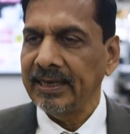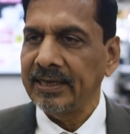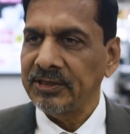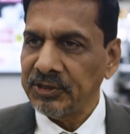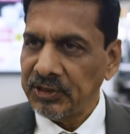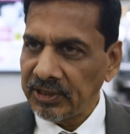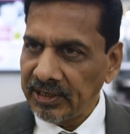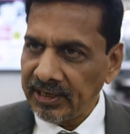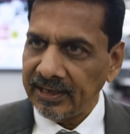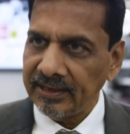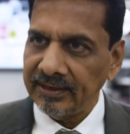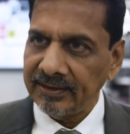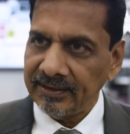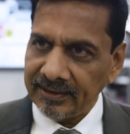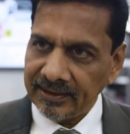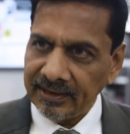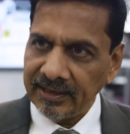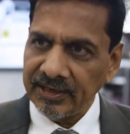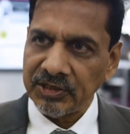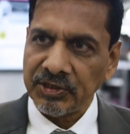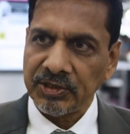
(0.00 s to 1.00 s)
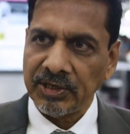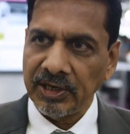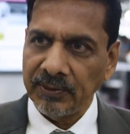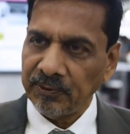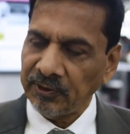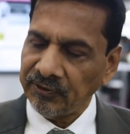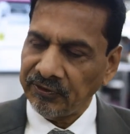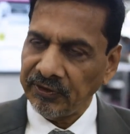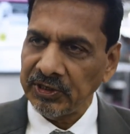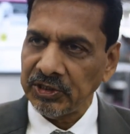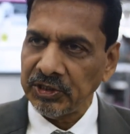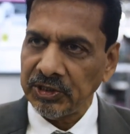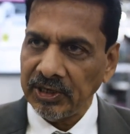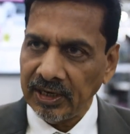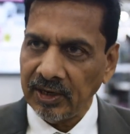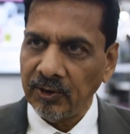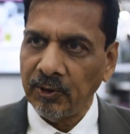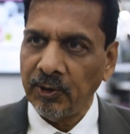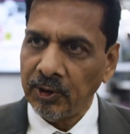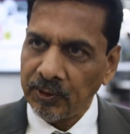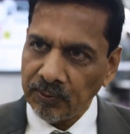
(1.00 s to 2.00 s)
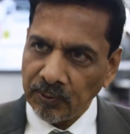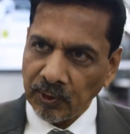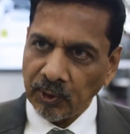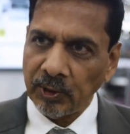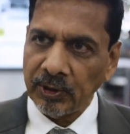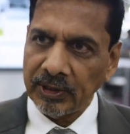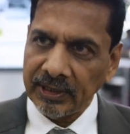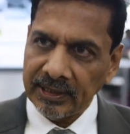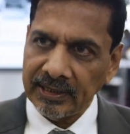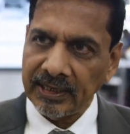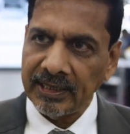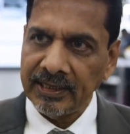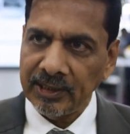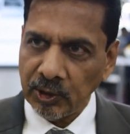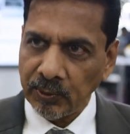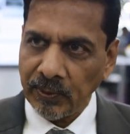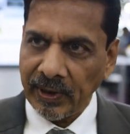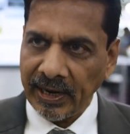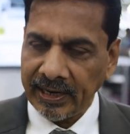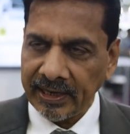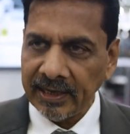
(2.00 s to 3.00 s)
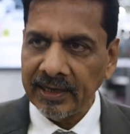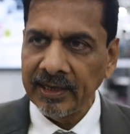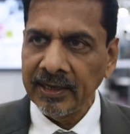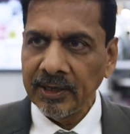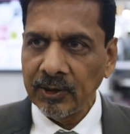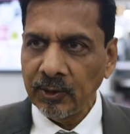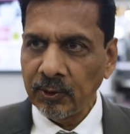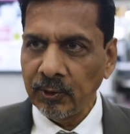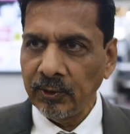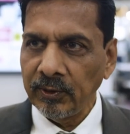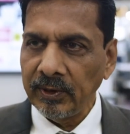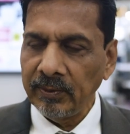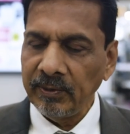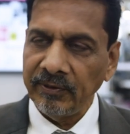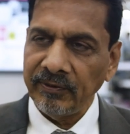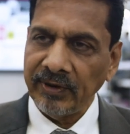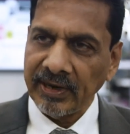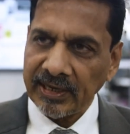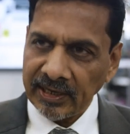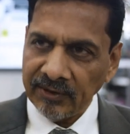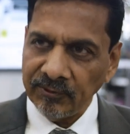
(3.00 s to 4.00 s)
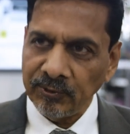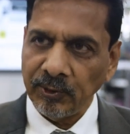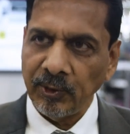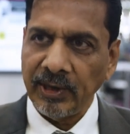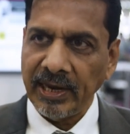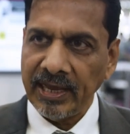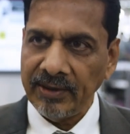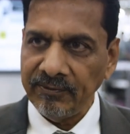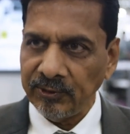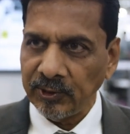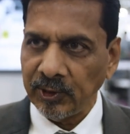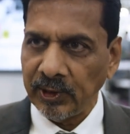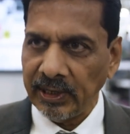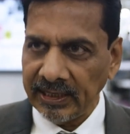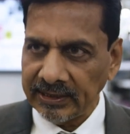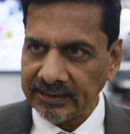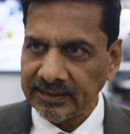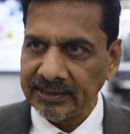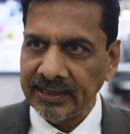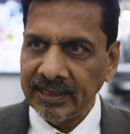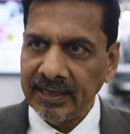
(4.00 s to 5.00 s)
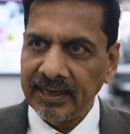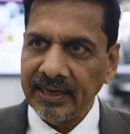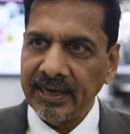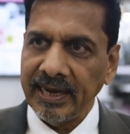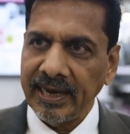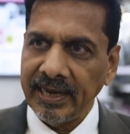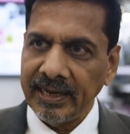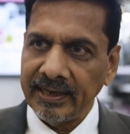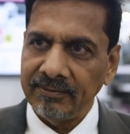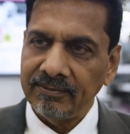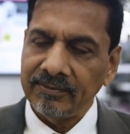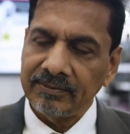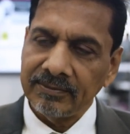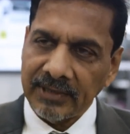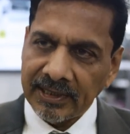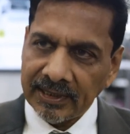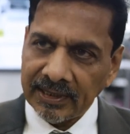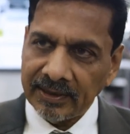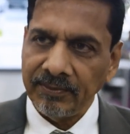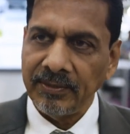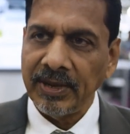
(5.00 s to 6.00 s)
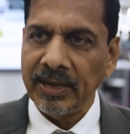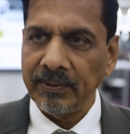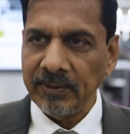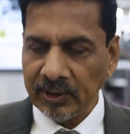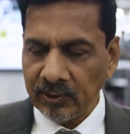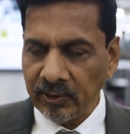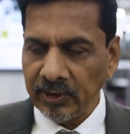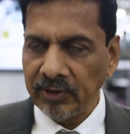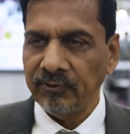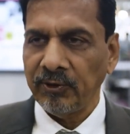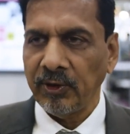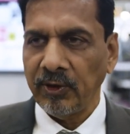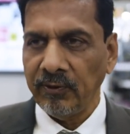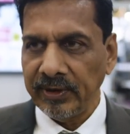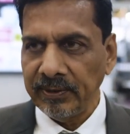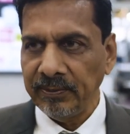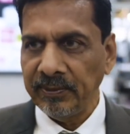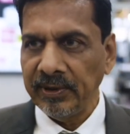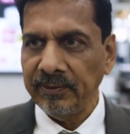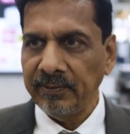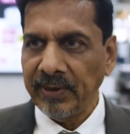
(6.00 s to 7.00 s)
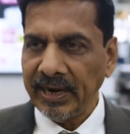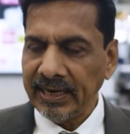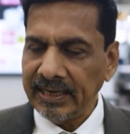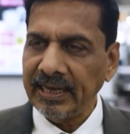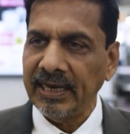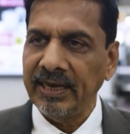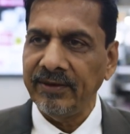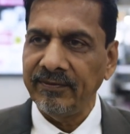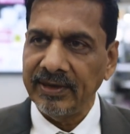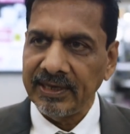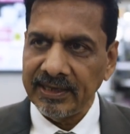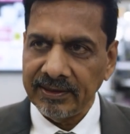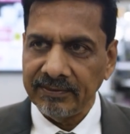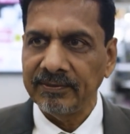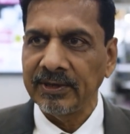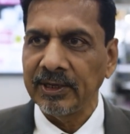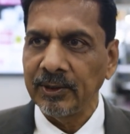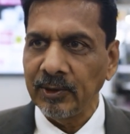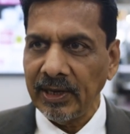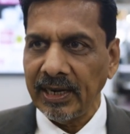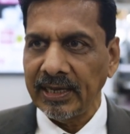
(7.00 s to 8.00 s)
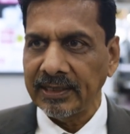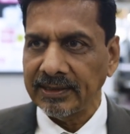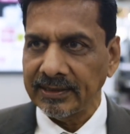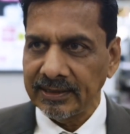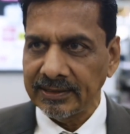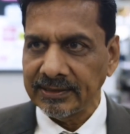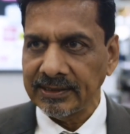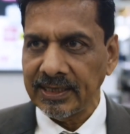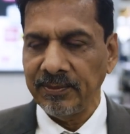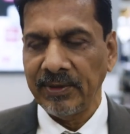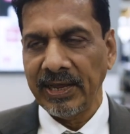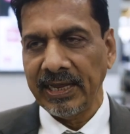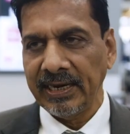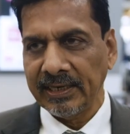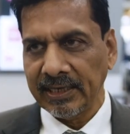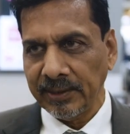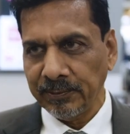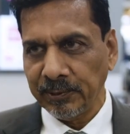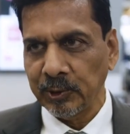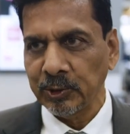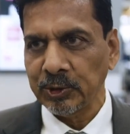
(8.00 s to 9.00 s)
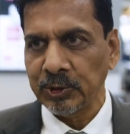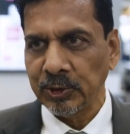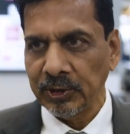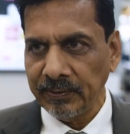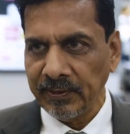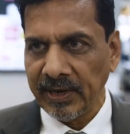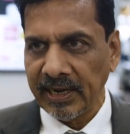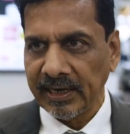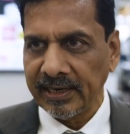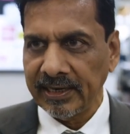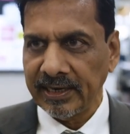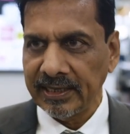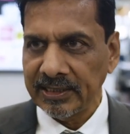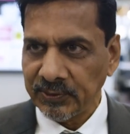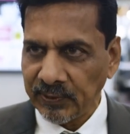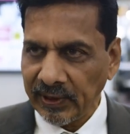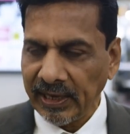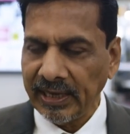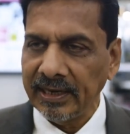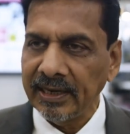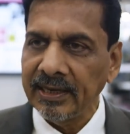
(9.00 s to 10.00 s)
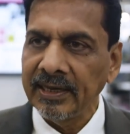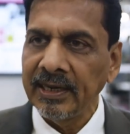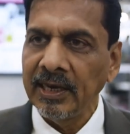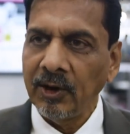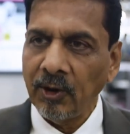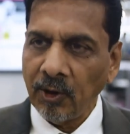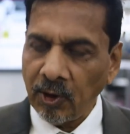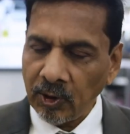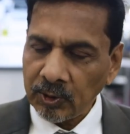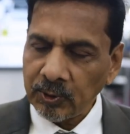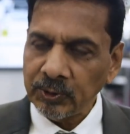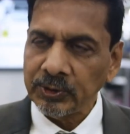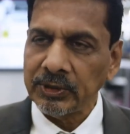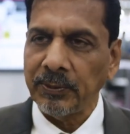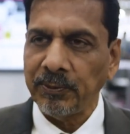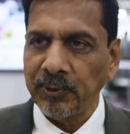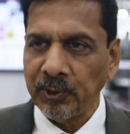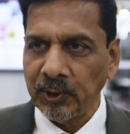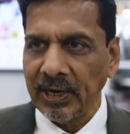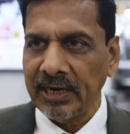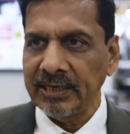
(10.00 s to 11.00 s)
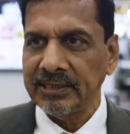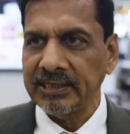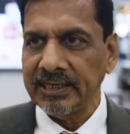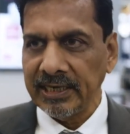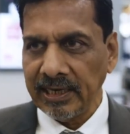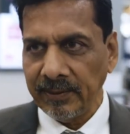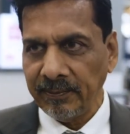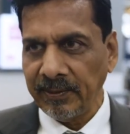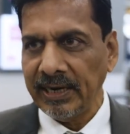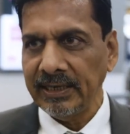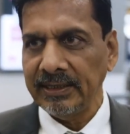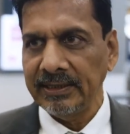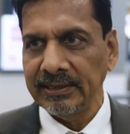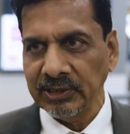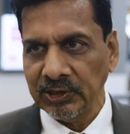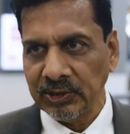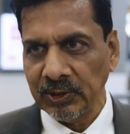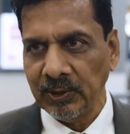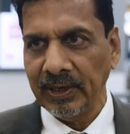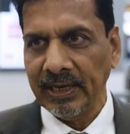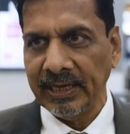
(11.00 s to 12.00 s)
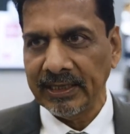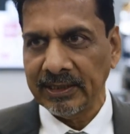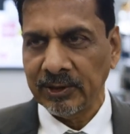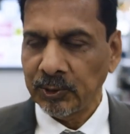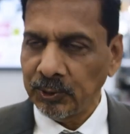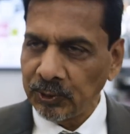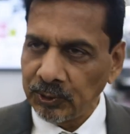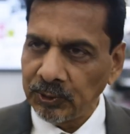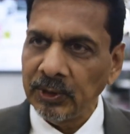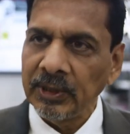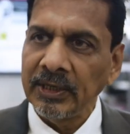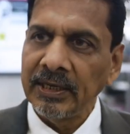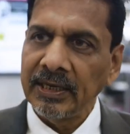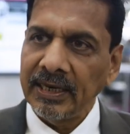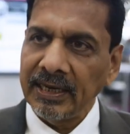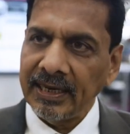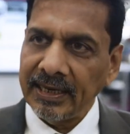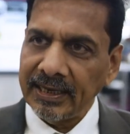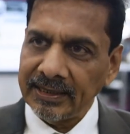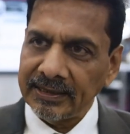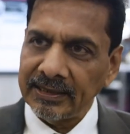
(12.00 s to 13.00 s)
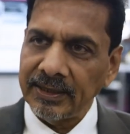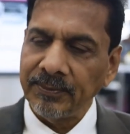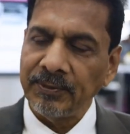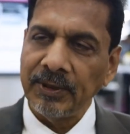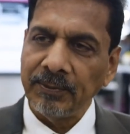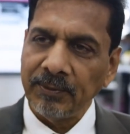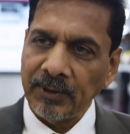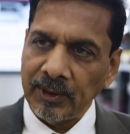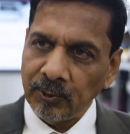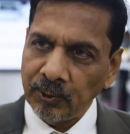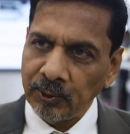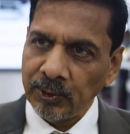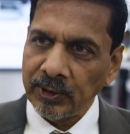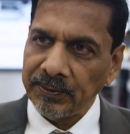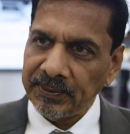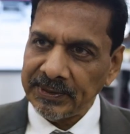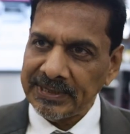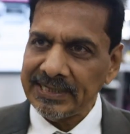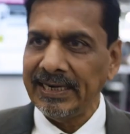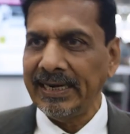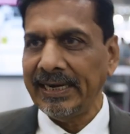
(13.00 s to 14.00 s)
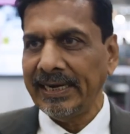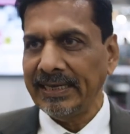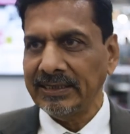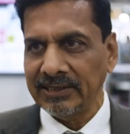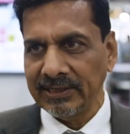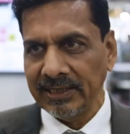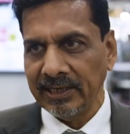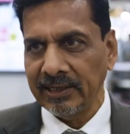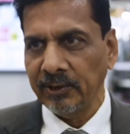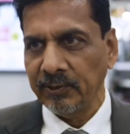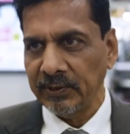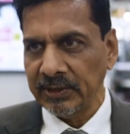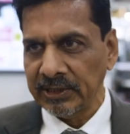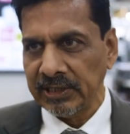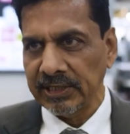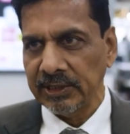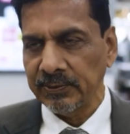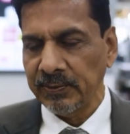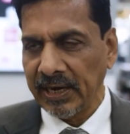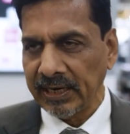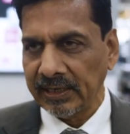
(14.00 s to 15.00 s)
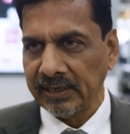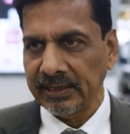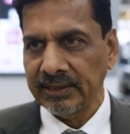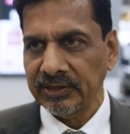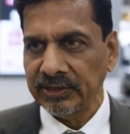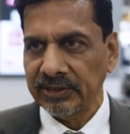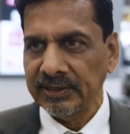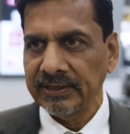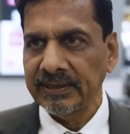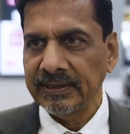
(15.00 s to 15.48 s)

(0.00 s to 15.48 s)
senior industry professional on board in Dubai, who will be working full time for us. And maybe going forward, we might have some direct approach to the market as well, or to support our channel partners, through the people who represent us in the overseas markets.